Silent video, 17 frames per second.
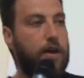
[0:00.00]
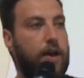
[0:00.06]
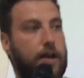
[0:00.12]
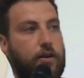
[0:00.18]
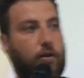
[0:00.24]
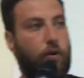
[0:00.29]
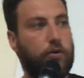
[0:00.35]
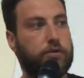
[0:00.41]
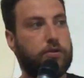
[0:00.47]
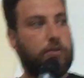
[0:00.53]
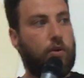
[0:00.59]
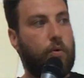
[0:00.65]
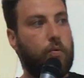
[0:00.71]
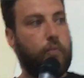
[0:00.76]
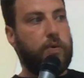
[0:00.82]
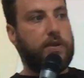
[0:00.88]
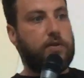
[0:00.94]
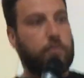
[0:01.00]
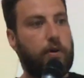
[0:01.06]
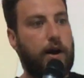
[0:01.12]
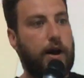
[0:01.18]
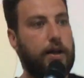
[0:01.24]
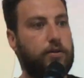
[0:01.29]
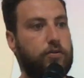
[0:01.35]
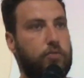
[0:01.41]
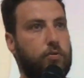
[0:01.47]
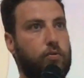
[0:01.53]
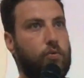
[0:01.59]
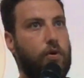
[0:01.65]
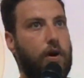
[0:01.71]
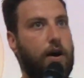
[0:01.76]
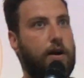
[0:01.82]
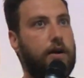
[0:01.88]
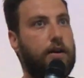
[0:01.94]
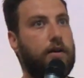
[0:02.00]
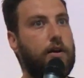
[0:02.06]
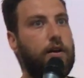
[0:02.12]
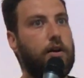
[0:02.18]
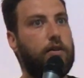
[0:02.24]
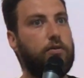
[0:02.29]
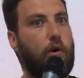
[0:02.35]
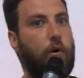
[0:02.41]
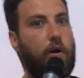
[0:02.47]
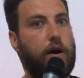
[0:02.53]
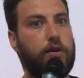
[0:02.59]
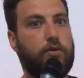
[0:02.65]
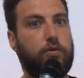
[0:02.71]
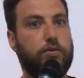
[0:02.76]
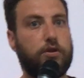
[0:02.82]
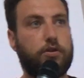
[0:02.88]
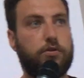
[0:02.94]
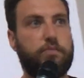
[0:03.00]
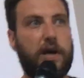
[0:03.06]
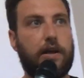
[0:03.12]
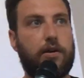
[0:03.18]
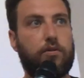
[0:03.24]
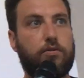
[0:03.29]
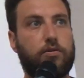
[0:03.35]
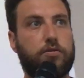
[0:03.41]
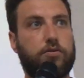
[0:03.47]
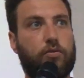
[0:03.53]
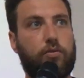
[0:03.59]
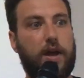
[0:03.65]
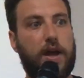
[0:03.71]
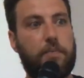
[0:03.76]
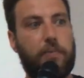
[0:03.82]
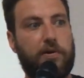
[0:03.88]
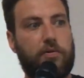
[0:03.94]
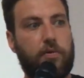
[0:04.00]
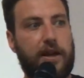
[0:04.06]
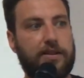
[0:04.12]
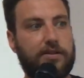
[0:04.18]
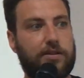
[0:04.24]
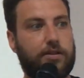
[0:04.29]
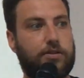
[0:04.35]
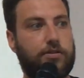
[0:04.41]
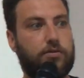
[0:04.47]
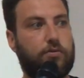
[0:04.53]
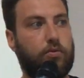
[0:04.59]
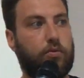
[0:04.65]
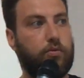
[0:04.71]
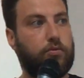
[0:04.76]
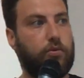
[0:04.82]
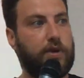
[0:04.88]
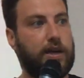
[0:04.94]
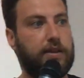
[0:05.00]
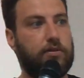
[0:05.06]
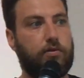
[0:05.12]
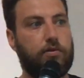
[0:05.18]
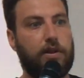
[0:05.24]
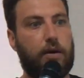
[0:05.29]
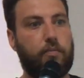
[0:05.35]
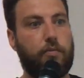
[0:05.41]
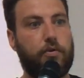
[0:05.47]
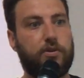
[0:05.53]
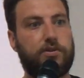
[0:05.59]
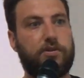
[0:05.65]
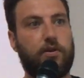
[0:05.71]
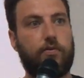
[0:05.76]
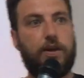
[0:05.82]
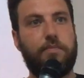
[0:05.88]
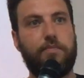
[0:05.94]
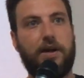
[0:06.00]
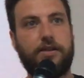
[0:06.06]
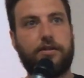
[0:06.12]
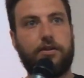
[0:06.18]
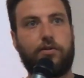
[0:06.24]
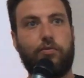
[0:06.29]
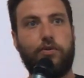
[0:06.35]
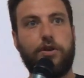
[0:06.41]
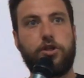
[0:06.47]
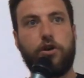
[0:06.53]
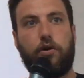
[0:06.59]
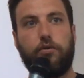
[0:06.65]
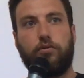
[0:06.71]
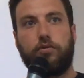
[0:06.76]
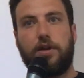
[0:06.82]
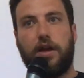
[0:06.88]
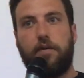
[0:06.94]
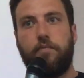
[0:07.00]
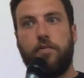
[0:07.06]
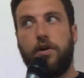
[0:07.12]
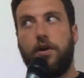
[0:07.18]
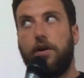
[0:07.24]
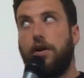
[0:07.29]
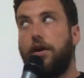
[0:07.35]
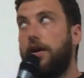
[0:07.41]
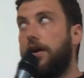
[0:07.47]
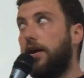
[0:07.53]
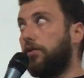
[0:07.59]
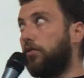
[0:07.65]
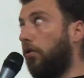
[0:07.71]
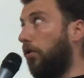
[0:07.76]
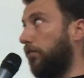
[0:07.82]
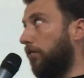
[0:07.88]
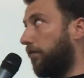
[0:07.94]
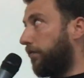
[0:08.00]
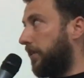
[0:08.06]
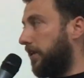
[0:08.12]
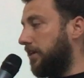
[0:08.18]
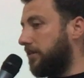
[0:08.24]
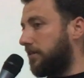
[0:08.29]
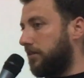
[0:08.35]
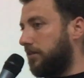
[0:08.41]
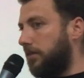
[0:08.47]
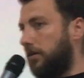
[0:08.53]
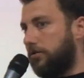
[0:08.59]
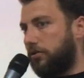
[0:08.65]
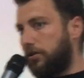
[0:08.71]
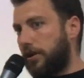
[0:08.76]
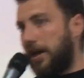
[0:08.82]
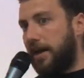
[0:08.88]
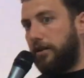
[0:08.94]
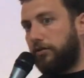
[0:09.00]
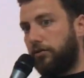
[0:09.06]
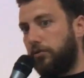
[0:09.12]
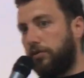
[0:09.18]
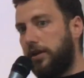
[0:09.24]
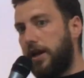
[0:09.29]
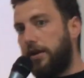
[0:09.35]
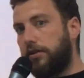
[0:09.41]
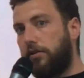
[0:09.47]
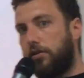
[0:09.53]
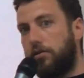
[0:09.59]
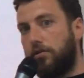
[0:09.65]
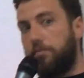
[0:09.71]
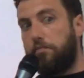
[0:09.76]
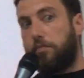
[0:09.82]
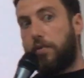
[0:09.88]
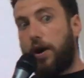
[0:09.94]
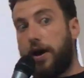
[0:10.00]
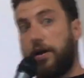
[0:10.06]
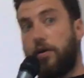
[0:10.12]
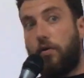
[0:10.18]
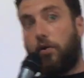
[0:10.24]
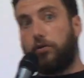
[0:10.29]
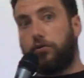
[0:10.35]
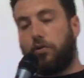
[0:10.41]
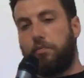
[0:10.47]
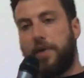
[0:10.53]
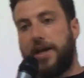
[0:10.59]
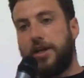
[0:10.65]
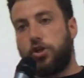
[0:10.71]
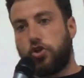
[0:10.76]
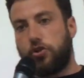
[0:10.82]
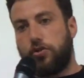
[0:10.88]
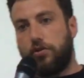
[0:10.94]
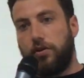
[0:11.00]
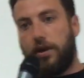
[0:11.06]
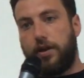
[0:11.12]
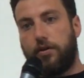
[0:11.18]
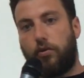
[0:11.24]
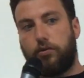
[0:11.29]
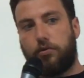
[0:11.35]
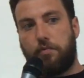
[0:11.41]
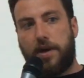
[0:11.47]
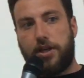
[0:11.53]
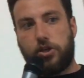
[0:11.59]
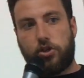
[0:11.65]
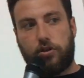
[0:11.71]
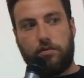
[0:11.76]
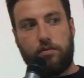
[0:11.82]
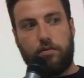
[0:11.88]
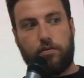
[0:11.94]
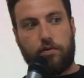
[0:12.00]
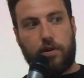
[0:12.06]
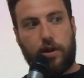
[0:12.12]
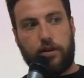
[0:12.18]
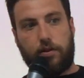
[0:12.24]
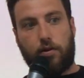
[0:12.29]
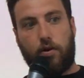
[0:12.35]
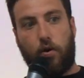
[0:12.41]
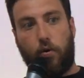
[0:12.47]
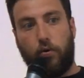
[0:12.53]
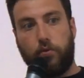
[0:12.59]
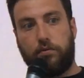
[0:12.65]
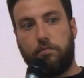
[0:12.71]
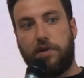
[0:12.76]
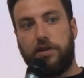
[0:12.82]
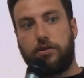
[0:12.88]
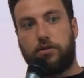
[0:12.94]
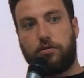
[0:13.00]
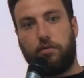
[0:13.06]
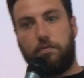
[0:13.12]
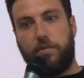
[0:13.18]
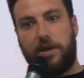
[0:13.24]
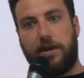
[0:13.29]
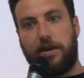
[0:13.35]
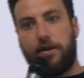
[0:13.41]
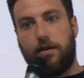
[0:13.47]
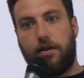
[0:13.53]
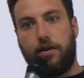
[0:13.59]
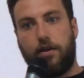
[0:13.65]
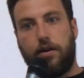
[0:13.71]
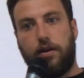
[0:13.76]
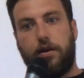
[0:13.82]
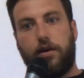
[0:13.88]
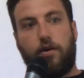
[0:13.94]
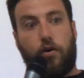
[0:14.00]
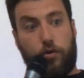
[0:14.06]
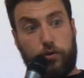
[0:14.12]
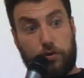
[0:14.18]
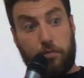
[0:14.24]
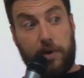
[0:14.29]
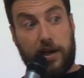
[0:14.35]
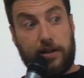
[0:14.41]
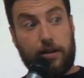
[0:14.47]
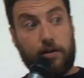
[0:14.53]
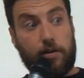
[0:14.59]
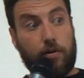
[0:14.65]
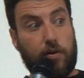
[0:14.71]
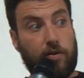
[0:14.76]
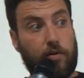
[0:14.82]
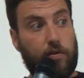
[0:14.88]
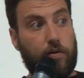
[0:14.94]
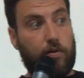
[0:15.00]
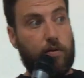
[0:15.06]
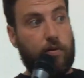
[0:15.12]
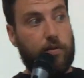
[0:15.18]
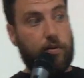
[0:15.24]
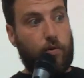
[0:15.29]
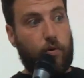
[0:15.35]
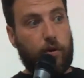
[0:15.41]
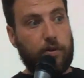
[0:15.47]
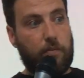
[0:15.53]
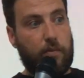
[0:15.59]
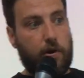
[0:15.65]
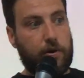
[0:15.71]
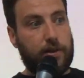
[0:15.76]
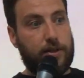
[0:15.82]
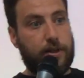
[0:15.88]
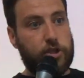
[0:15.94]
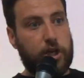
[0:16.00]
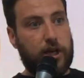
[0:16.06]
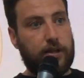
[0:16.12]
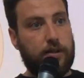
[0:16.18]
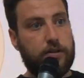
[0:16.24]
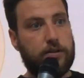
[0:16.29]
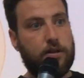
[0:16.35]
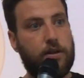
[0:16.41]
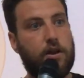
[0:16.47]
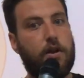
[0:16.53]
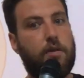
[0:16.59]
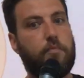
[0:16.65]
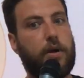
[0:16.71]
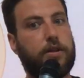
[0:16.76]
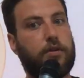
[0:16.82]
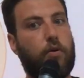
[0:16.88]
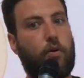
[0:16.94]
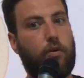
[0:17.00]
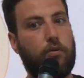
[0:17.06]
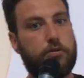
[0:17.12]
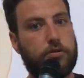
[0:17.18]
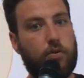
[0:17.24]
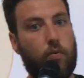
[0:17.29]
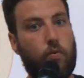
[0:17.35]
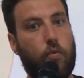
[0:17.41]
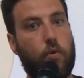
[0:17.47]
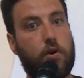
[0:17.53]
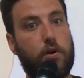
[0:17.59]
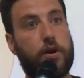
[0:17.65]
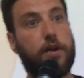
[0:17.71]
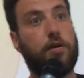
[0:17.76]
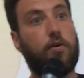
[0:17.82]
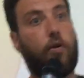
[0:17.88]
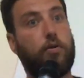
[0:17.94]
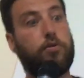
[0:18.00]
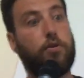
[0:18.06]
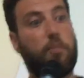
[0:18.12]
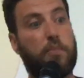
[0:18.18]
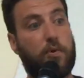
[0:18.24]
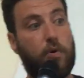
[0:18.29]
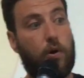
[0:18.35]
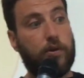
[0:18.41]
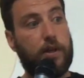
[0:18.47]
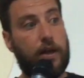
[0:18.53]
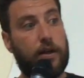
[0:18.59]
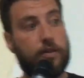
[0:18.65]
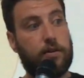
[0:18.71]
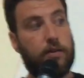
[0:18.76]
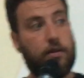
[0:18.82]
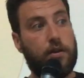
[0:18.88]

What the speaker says: And also we try to know our users better, to scrape addresses, to get their numbers, their emails, and to reach out to them. And all of this is held together by automation. And automation and code means to me automating all the marketing channels, but also working on your product.